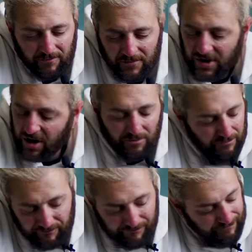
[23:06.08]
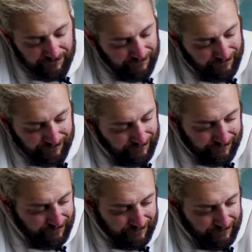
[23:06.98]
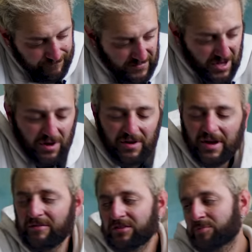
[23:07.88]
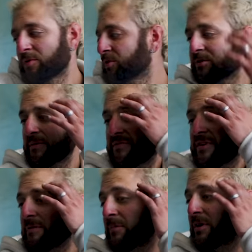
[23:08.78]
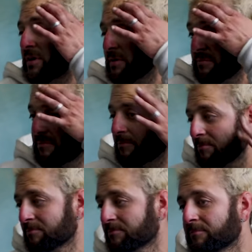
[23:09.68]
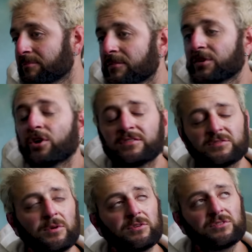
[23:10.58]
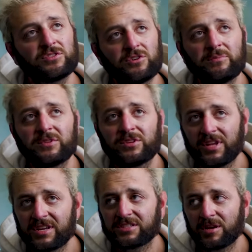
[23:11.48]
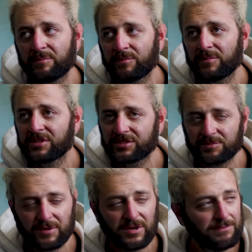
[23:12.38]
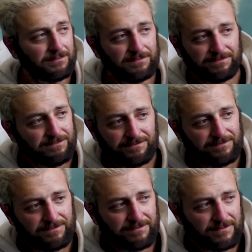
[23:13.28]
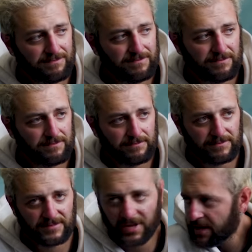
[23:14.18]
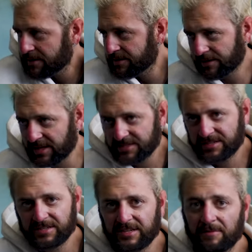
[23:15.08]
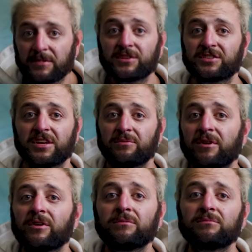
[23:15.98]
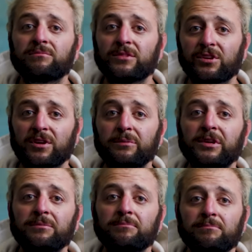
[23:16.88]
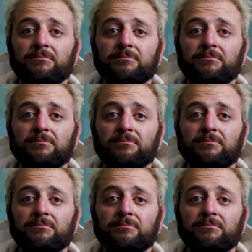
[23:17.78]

No. No, I haven't spoken to my family. And no, I've spoken to them in the last couple months, but not in the last since I've been to Skid Row. You know what I mean?